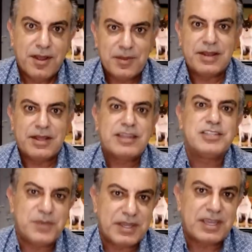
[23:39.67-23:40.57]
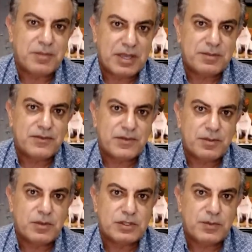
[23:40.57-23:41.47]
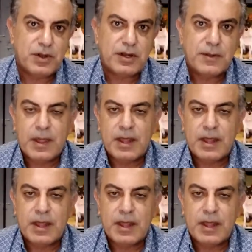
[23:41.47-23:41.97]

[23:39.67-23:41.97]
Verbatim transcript: but English speaking people for the most part.